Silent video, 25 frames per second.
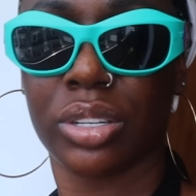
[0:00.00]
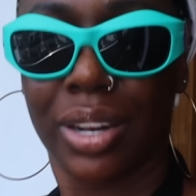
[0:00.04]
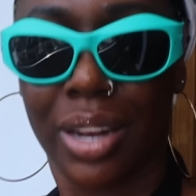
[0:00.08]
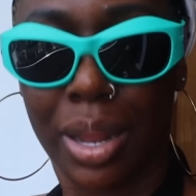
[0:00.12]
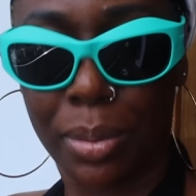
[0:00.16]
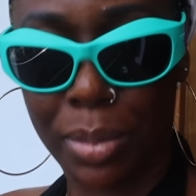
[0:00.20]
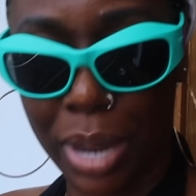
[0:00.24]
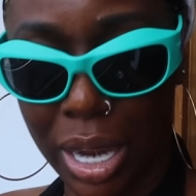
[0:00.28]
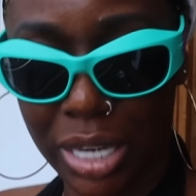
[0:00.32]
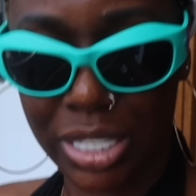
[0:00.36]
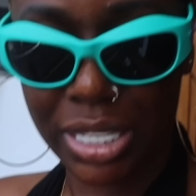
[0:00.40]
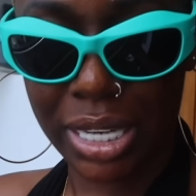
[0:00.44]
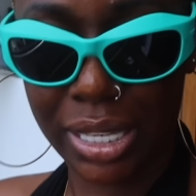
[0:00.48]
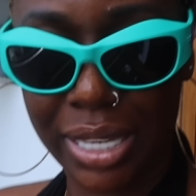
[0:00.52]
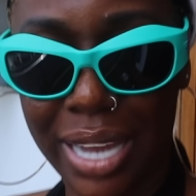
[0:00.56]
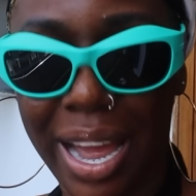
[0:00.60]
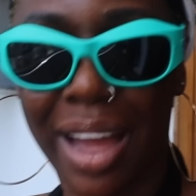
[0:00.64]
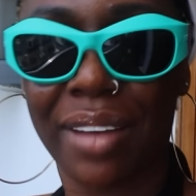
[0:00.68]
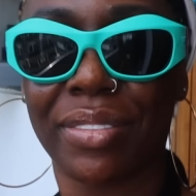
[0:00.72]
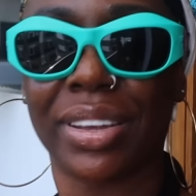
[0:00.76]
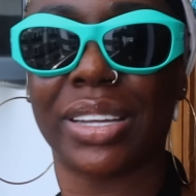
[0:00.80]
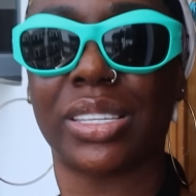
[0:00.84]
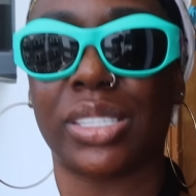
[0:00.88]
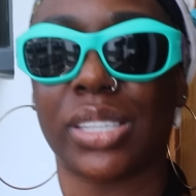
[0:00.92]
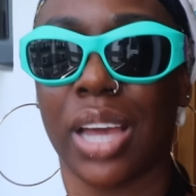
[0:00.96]
Let me actually
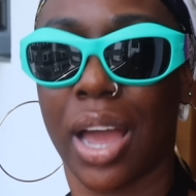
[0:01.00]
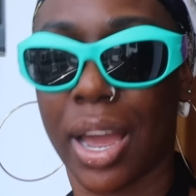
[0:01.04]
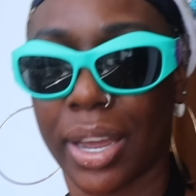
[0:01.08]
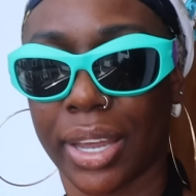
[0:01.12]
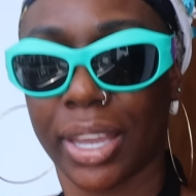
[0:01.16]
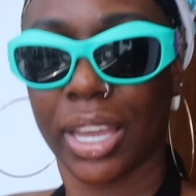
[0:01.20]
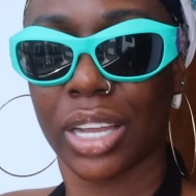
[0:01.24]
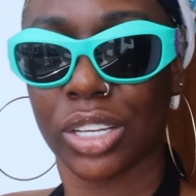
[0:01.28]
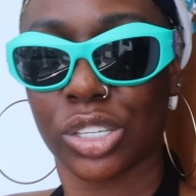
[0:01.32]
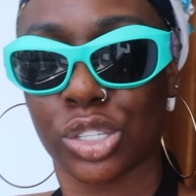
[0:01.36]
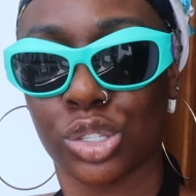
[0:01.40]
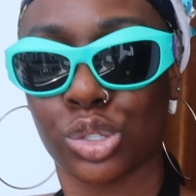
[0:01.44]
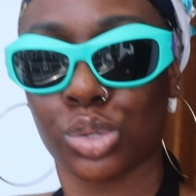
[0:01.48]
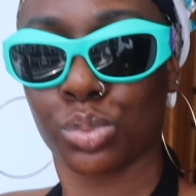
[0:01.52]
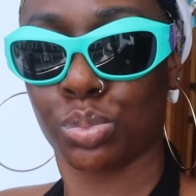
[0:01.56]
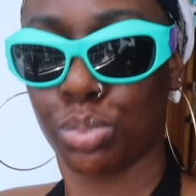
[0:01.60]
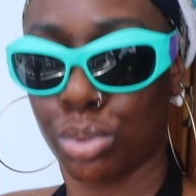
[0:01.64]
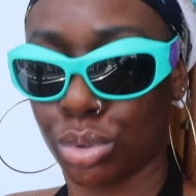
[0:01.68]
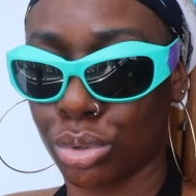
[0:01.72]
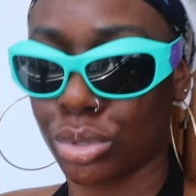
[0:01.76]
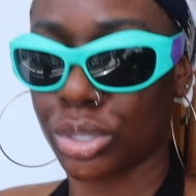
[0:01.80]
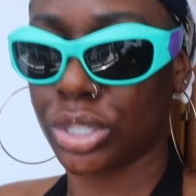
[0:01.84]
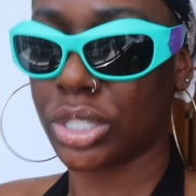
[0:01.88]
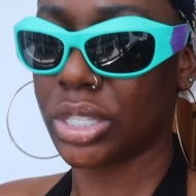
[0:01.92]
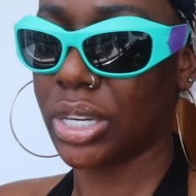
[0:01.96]
have a target to
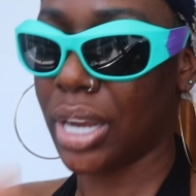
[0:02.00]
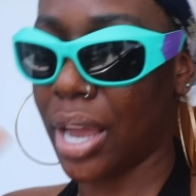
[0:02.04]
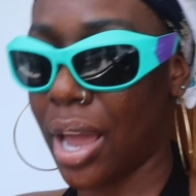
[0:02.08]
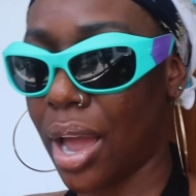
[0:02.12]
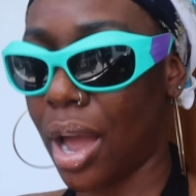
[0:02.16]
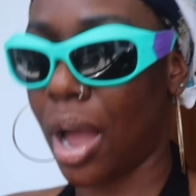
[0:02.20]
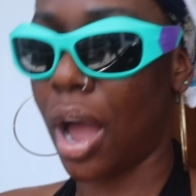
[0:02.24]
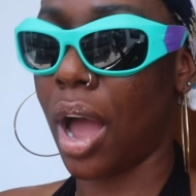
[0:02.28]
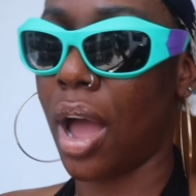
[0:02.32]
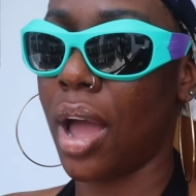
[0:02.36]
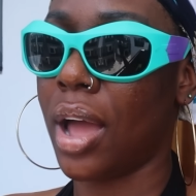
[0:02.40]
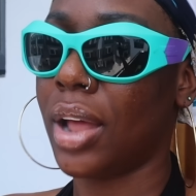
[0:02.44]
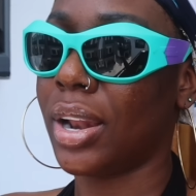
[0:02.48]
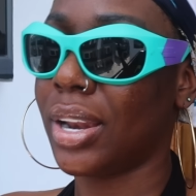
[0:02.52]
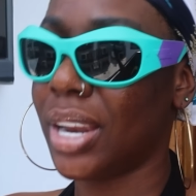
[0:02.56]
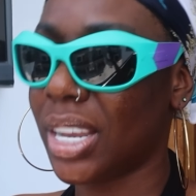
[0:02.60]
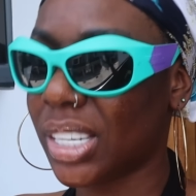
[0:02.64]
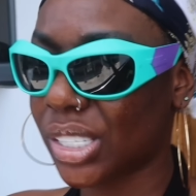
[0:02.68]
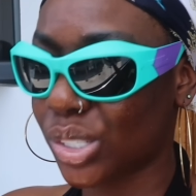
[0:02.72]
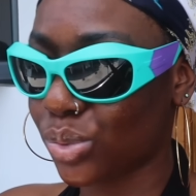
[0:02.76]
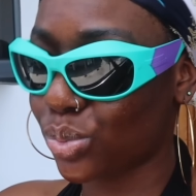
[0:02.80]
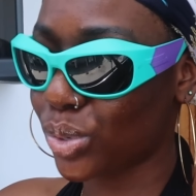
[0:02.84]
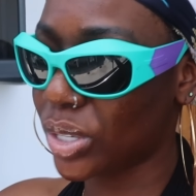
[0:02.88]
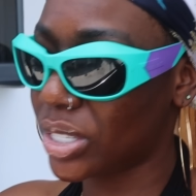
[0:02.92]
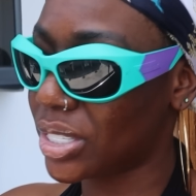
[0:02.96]
push. Yeah,
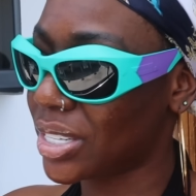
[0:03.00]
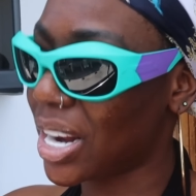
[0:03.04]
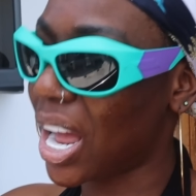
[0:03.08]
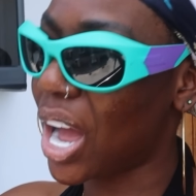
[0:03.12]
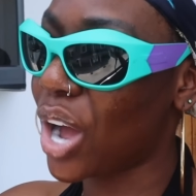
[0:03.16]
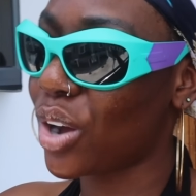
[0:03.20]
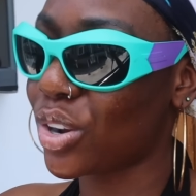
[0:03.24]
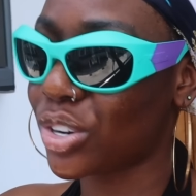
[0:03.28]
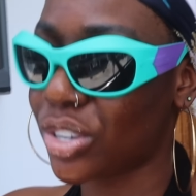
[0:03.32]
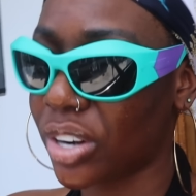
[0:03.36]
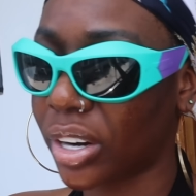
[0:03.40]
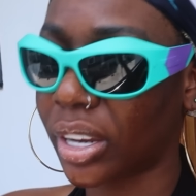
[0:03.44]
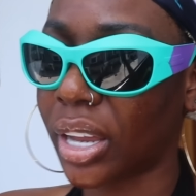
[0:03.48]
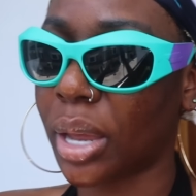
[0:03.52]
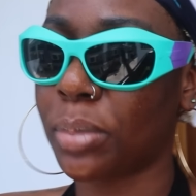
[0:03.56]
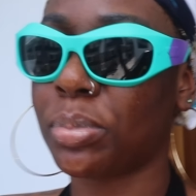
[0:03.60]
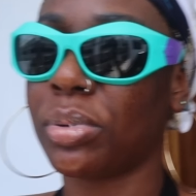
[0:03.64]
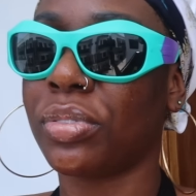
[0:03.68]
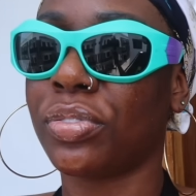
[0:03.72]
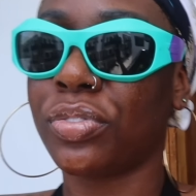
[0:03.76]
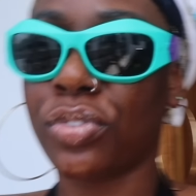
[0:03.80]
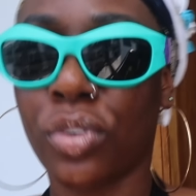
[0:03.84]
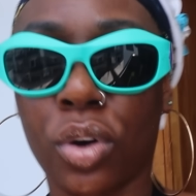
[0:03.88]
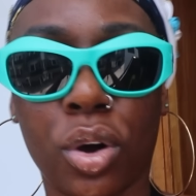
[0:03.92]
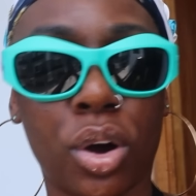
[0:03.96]
let's reach that 100k
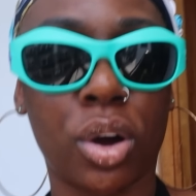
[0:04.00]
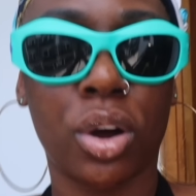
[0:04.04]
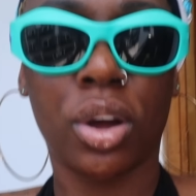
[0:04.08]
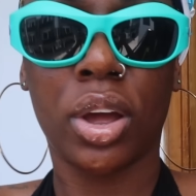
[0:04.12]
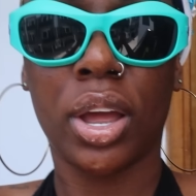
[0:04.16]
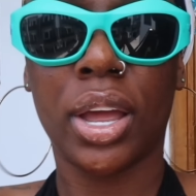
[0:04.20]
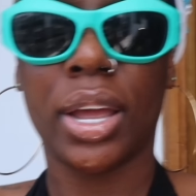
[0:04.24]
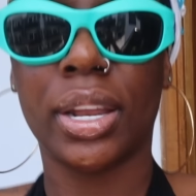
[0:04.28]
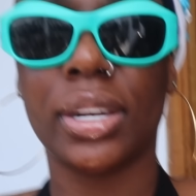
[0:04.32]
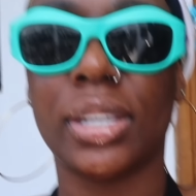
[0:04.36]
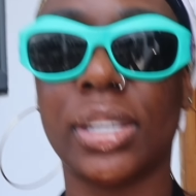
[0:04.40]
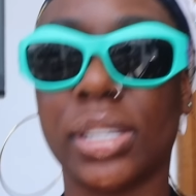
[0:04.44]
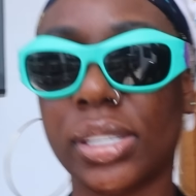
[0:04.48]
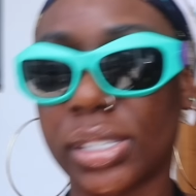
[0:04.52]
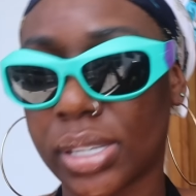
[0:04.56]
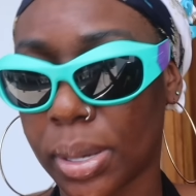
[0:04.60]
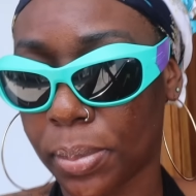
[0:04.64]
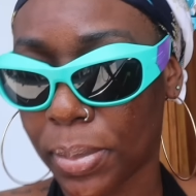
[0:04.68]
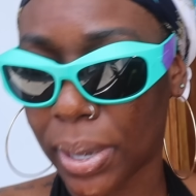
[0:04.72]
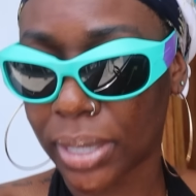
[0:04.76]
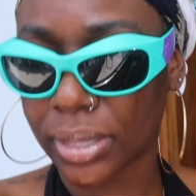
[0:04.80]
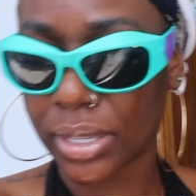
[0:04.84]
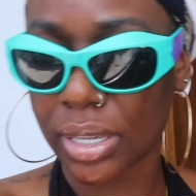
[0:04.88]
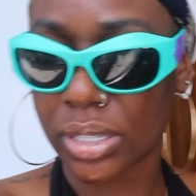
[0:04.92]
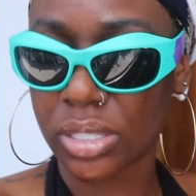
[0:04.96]
before
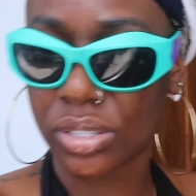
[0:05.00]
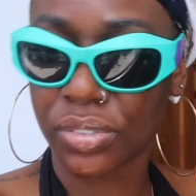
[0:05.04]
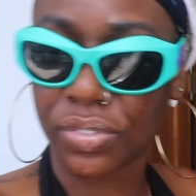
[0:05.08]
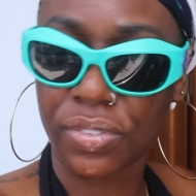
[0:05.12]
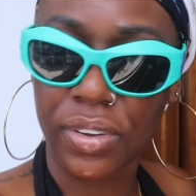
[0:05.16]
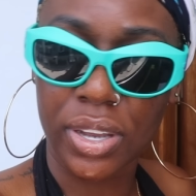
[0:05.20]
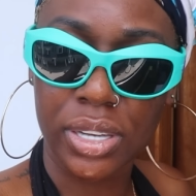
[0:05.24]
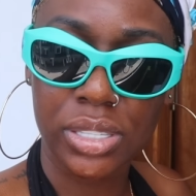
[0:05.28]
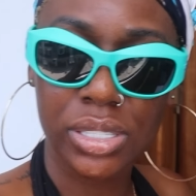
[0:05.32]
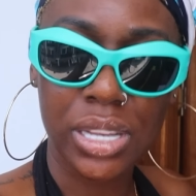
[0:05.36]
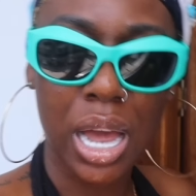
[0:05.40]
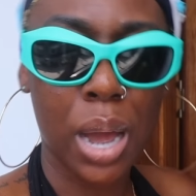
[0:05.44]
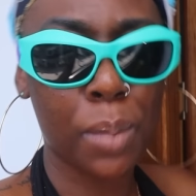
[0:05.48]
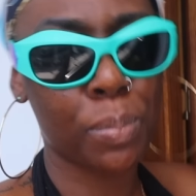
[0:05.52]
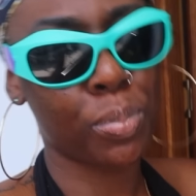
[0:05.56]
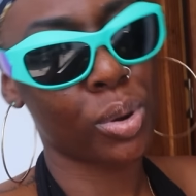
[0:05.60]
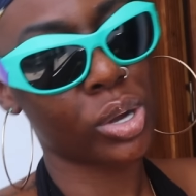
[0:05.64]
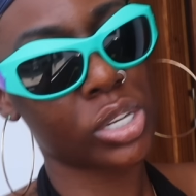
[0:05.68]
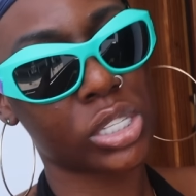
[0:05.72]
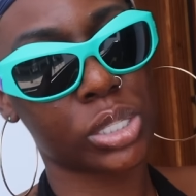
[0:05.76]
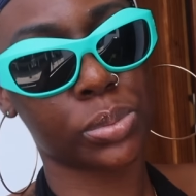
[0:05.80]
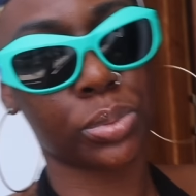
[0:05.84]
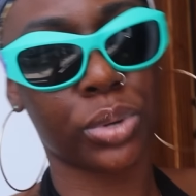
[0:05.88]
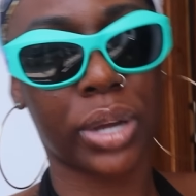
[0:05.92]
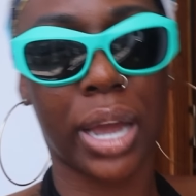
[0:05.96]
December 31st. How
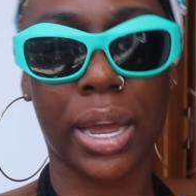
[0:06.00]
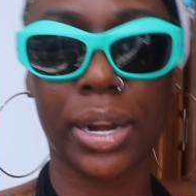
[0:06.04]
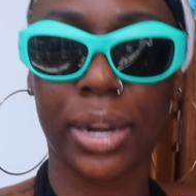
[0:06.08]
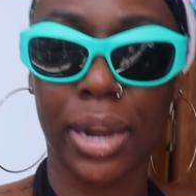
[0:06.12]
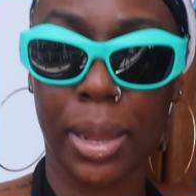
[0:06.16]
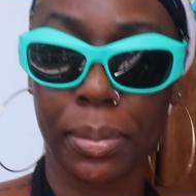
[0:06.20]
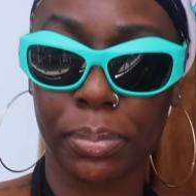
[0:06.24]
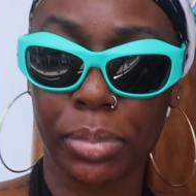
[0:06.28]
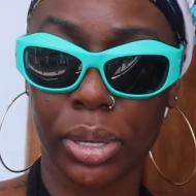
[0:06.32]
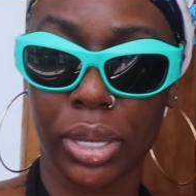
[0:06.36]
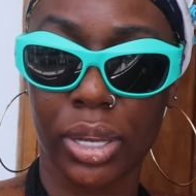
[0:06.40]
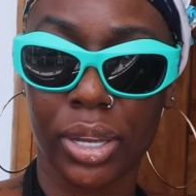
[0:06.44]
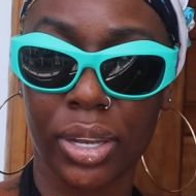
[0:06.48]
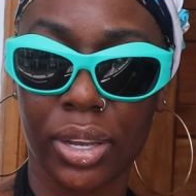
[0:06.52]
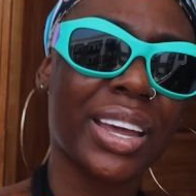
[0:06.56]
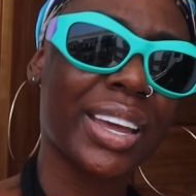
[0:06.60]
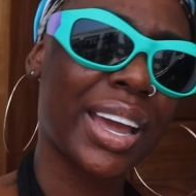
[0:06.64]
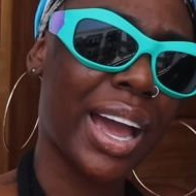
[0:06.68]
possible can that be?